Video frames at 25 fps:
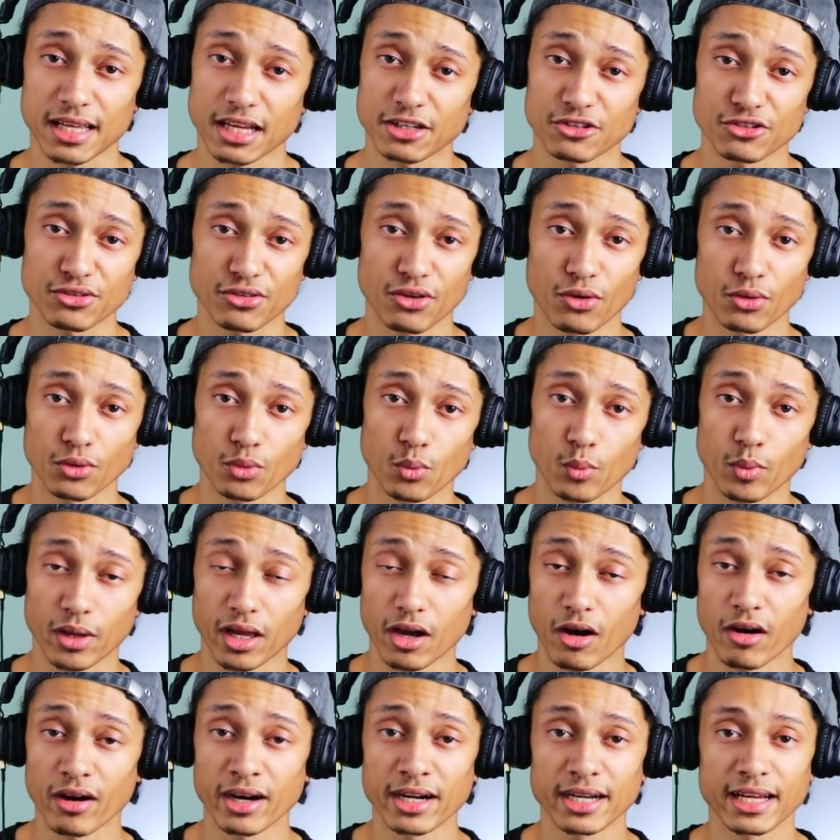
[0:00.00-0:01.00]
I just go to We
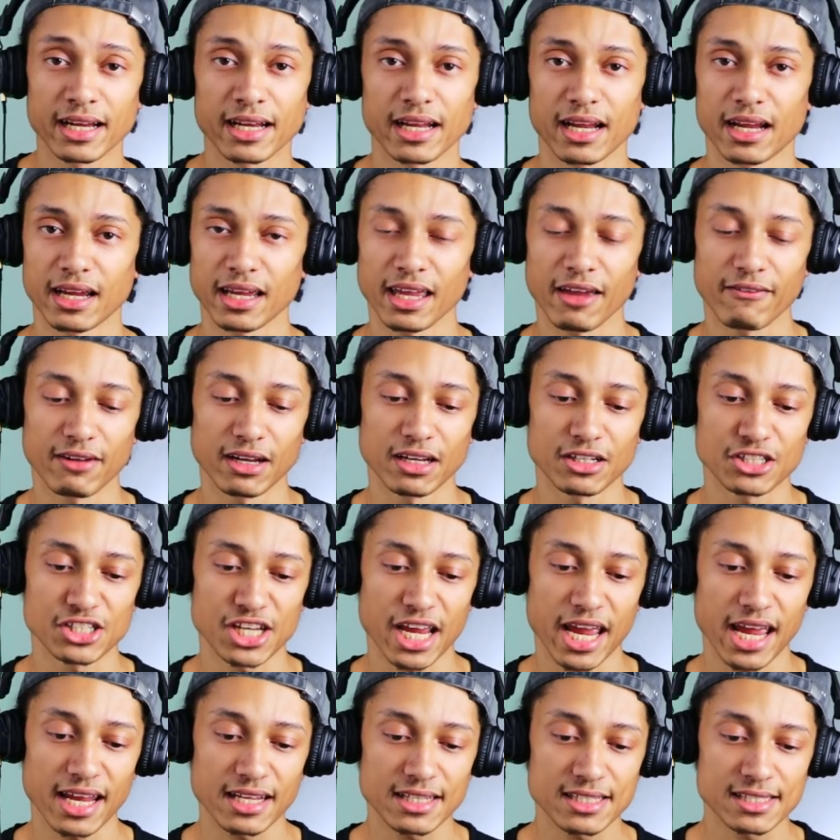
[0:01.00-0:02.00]
Heart It and I give it a
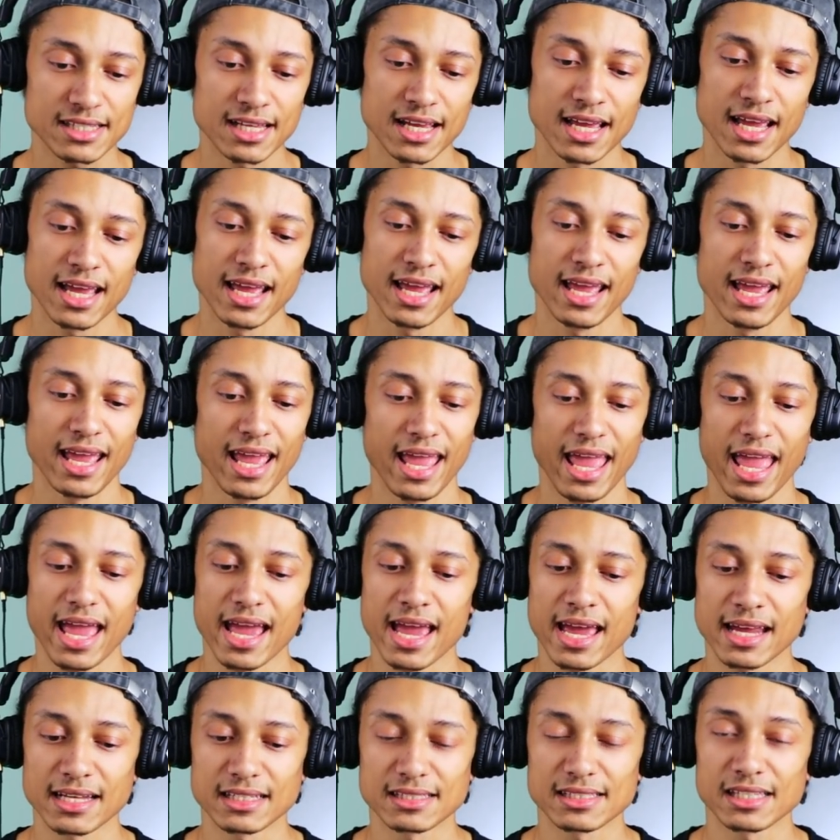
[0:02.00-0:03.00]
chance
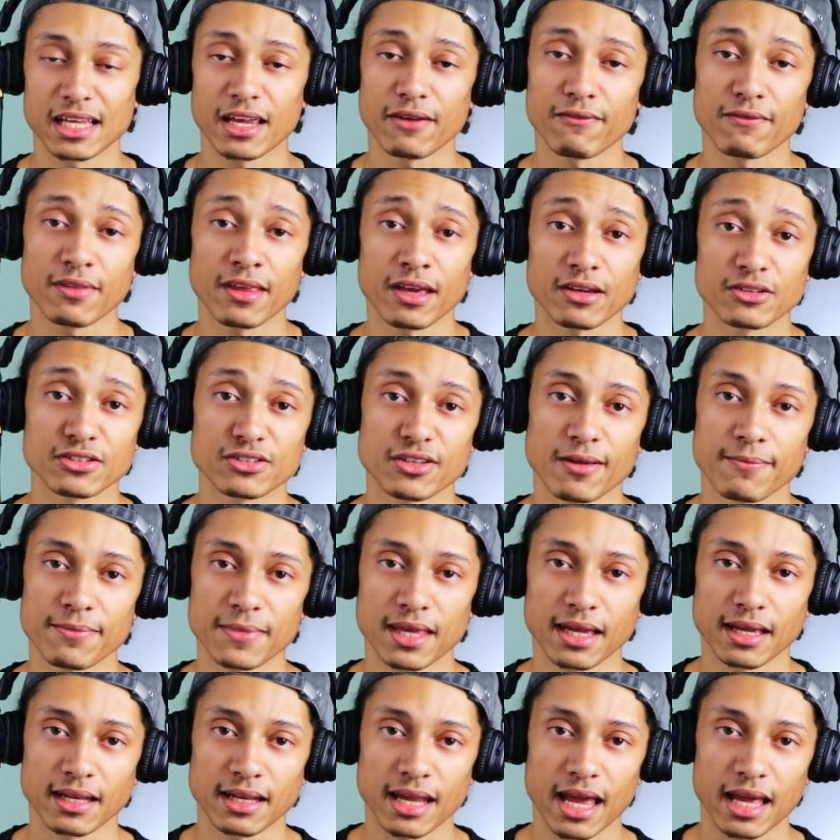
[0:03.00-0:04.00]
and see if there's
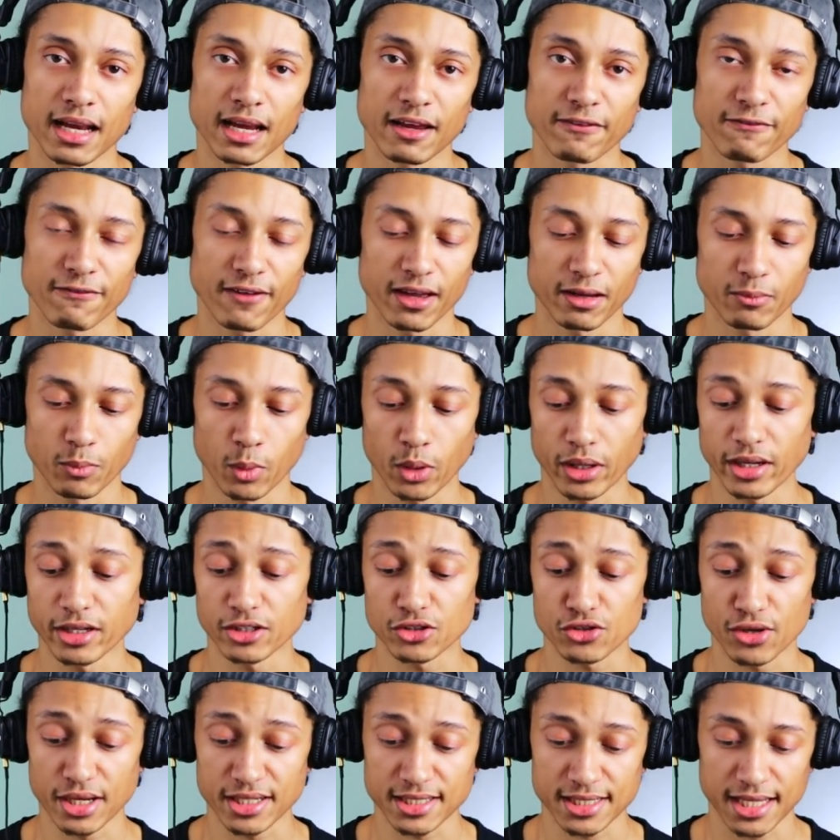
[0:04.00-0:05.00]
something that I find more
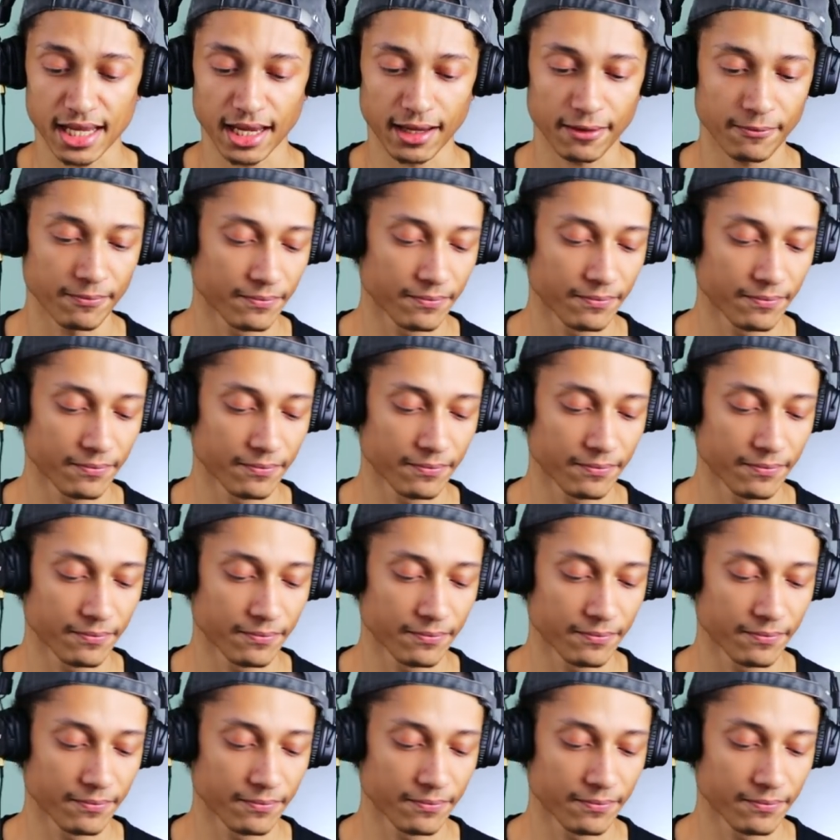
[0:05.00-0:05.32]
interesting.